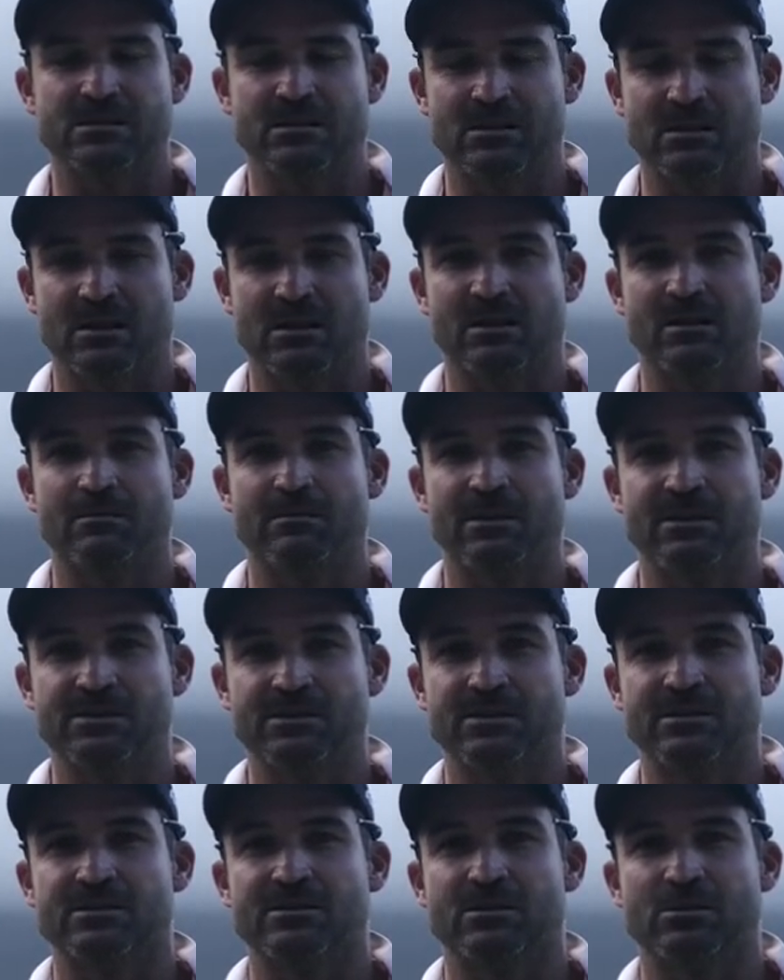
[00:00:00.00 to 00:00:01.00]
Like I
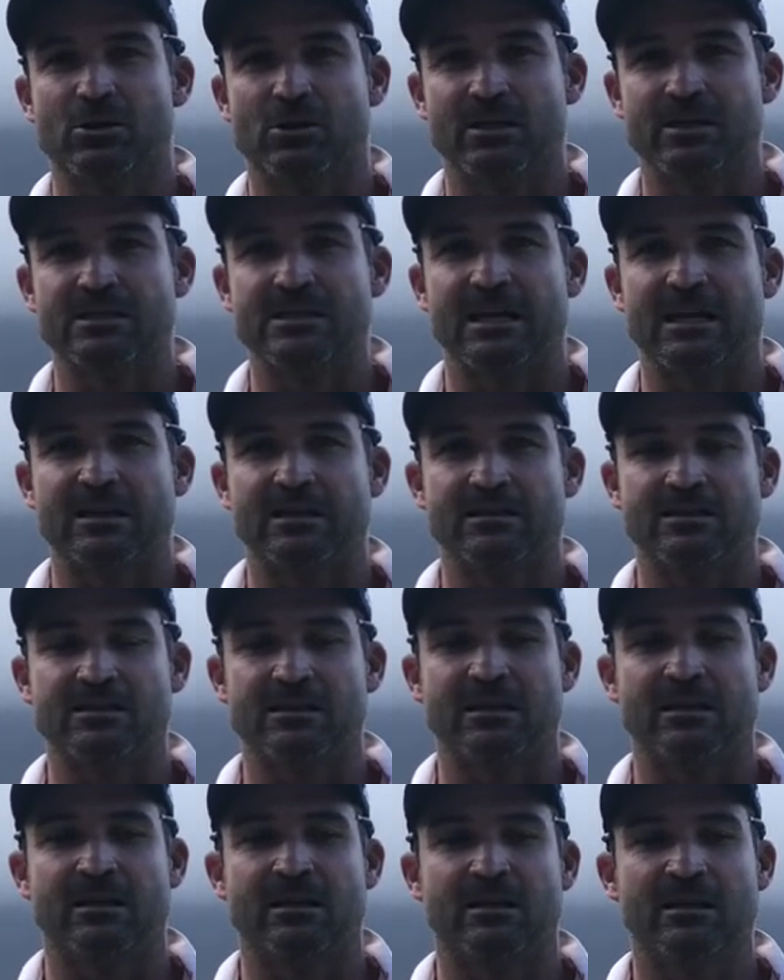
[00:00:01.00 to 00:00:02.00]
mentioned, there's a lot of talent
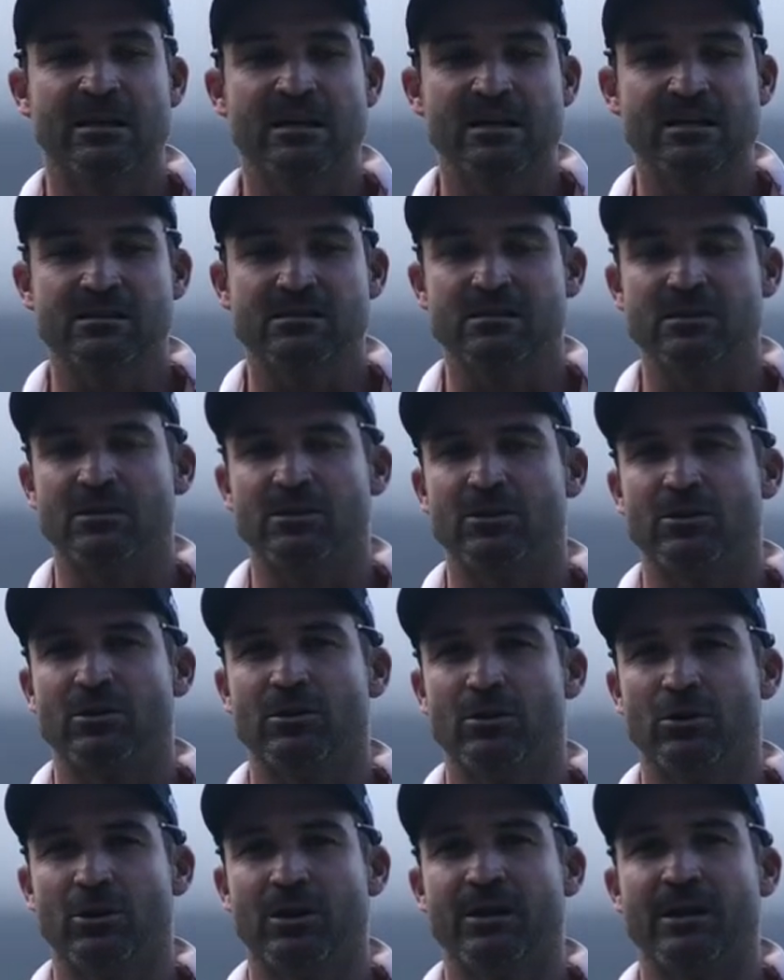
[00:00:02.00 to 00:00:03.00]
and still a
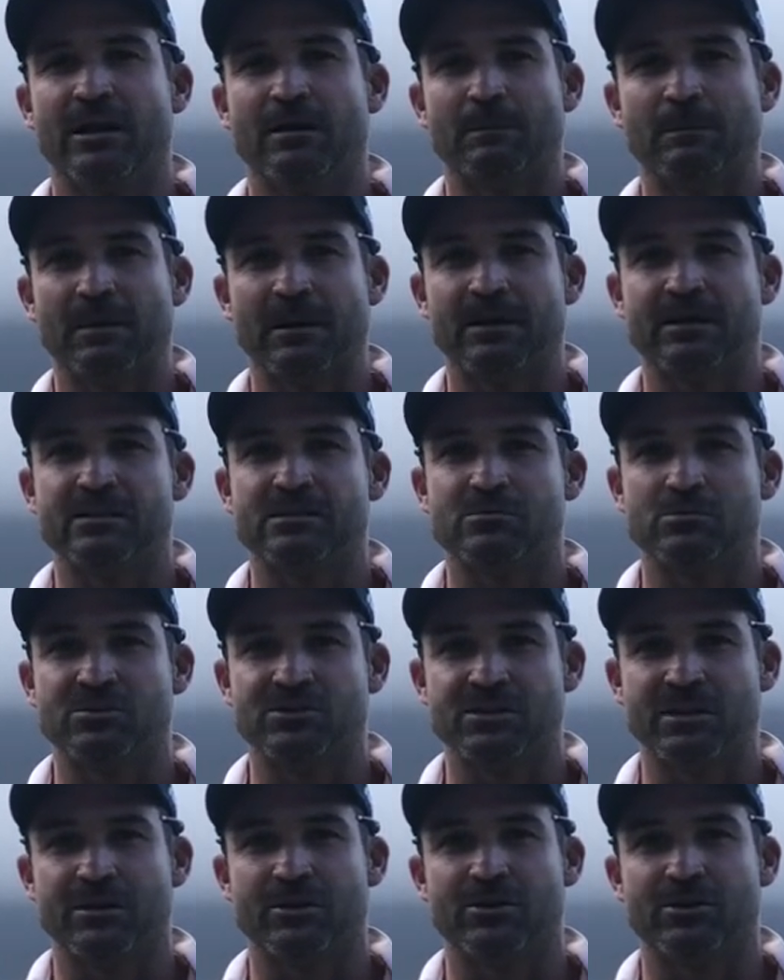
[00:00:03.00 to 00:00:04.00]
lot of young players which
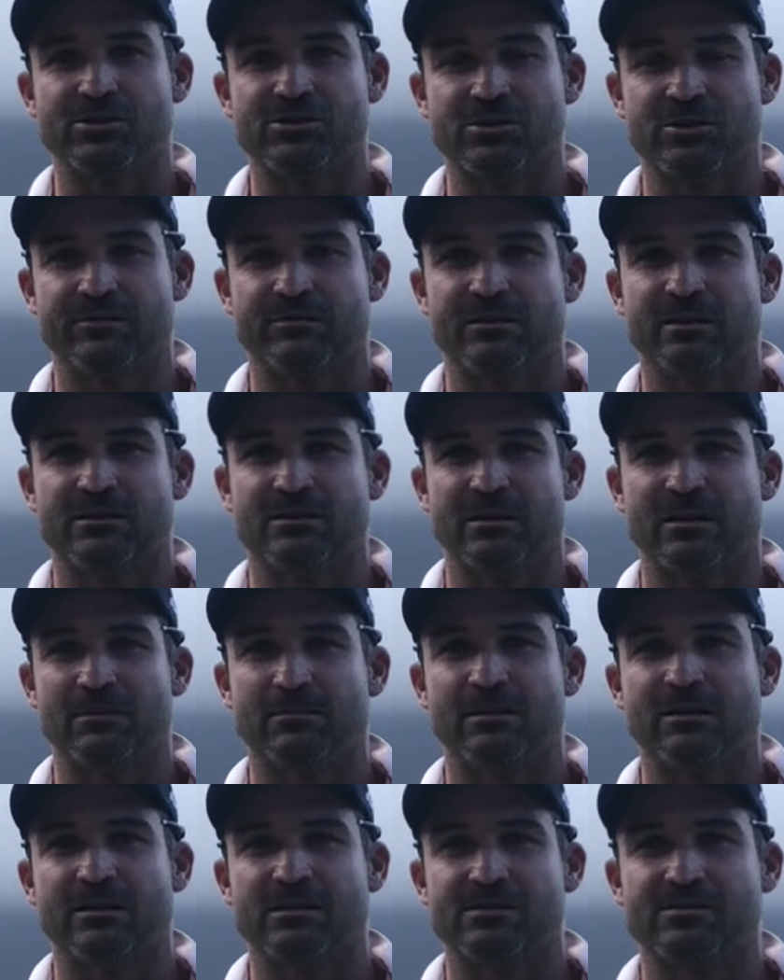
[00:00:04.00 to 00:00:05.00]
they've got to serve their time
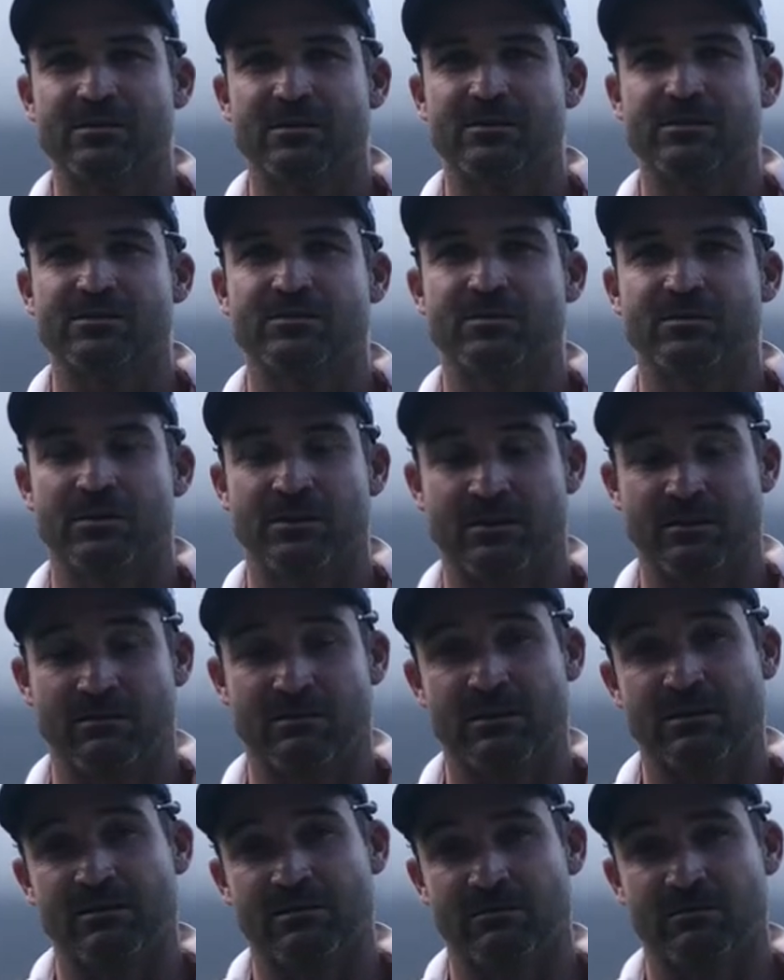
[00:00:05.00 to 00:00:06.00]
in this in
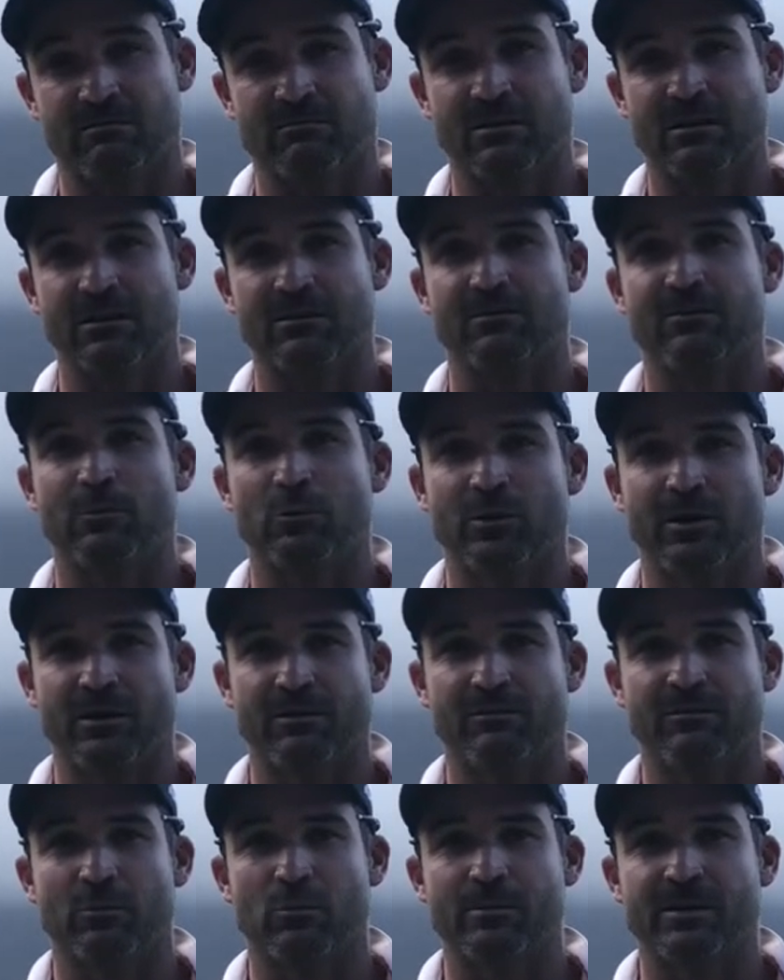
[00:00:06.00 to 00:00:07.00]
a 4-day
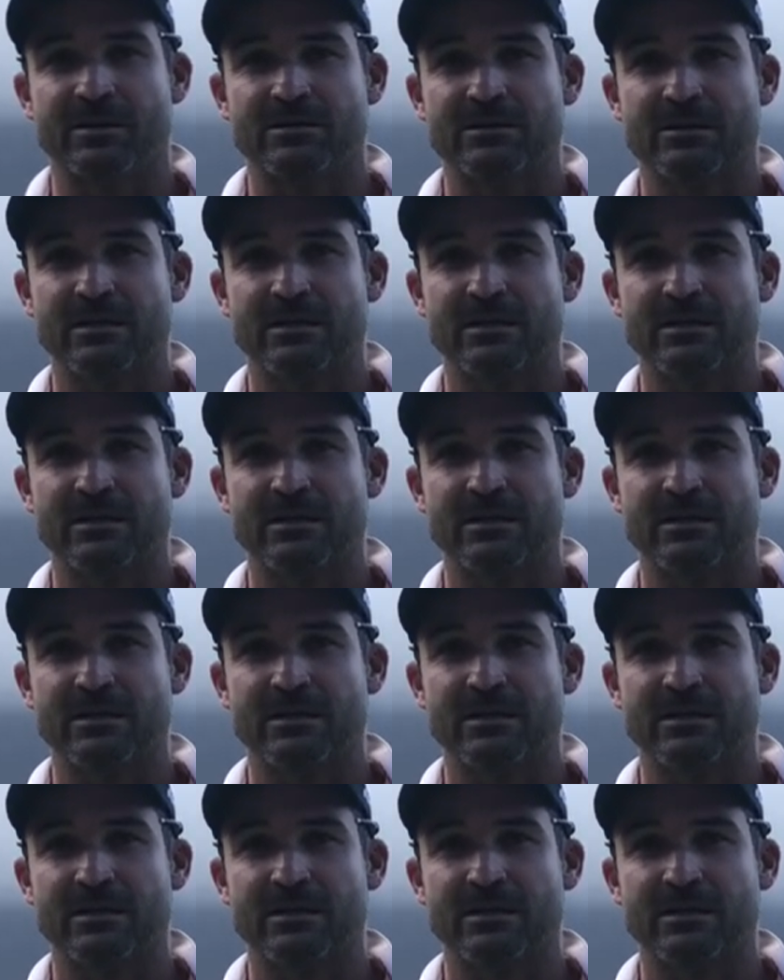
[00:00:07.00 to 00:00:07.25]
format.